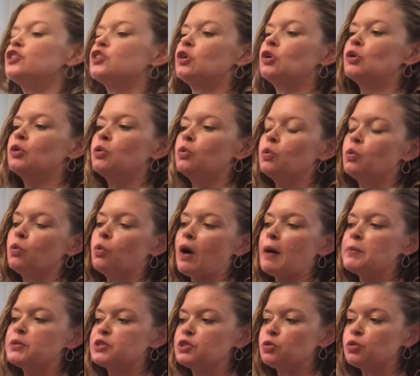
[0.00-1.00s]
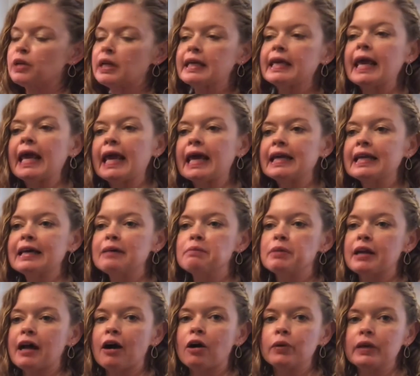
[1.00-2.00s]
so I'm still going to can it,
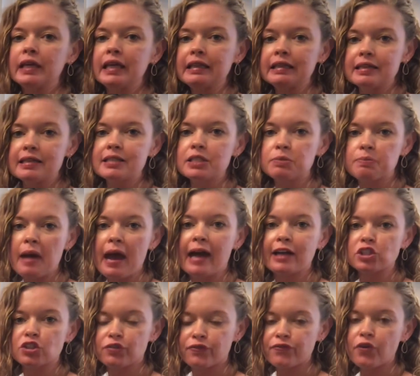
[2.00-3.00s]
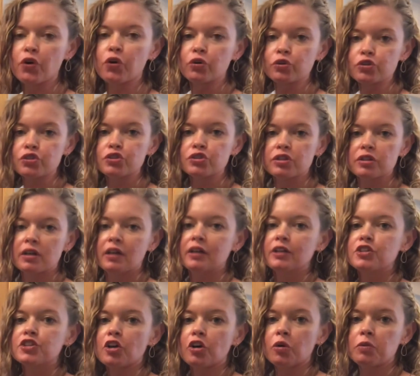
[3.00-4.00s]
but I'll eat this batch first.
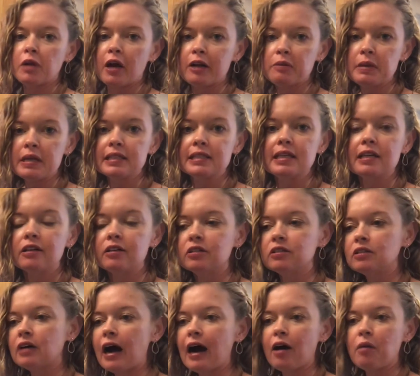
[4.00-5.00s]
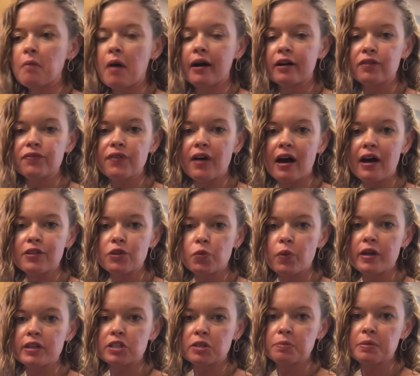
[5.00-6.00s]
So not a big deal. I'll modify the
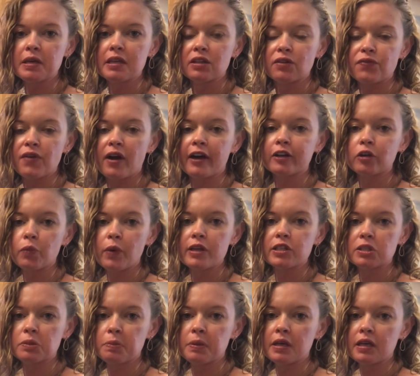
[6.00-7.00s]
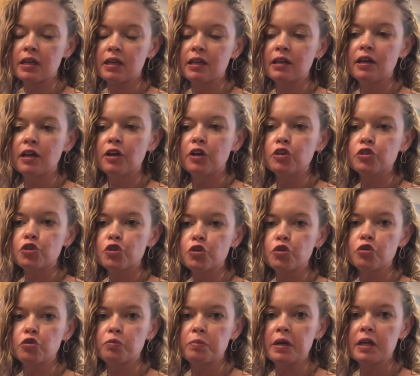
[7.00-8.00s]
recipe, the final recipe,
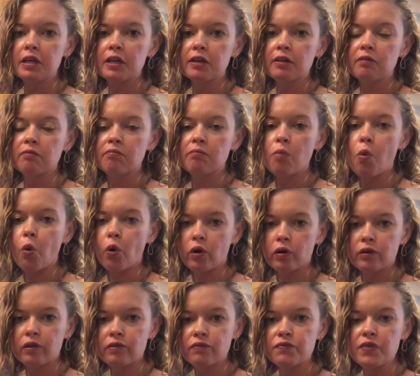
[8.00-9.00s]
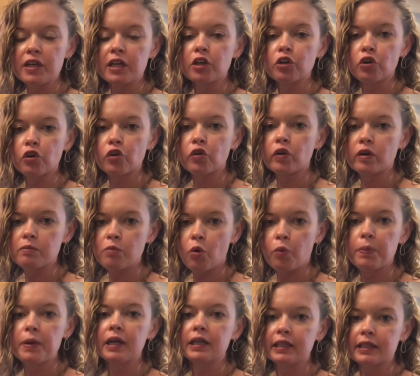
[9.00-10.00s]
to be more vinegar and more
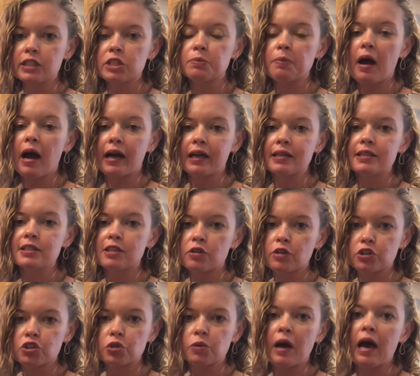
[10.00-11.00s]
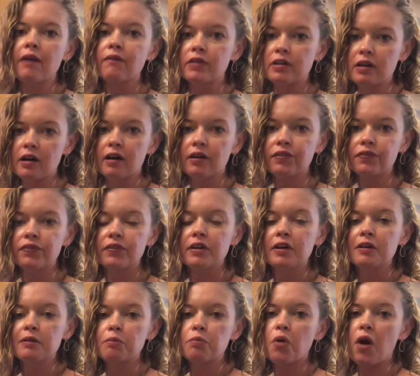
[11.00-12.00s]
pickling spice so that you'll have enough
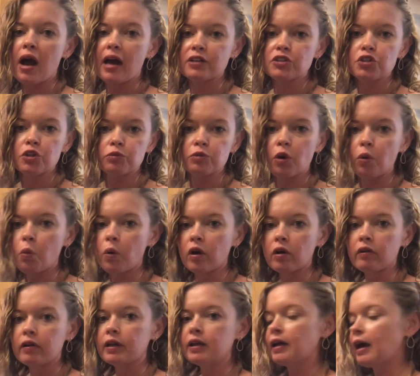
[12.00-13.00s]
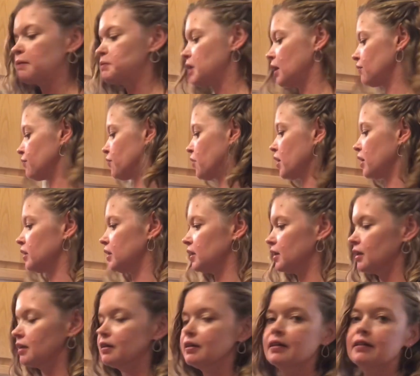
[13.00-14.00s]
brine. So don't worry, I'm not
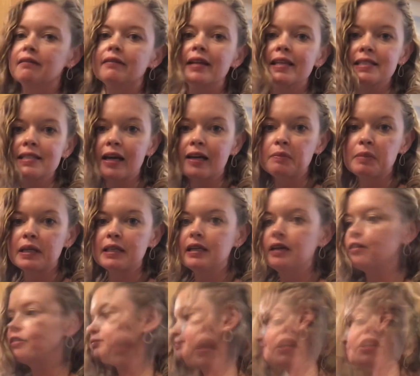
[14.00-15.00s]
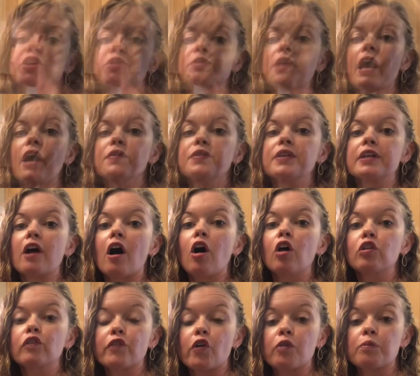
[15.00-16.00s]
fretting. It's not a big deal. Okay, so now that
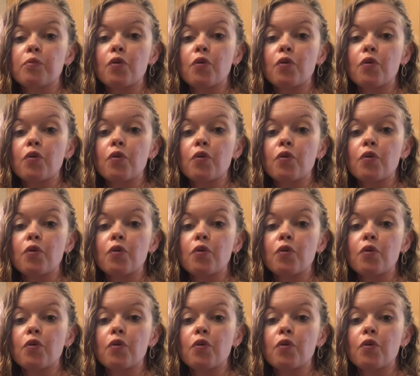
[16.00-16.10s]
all of our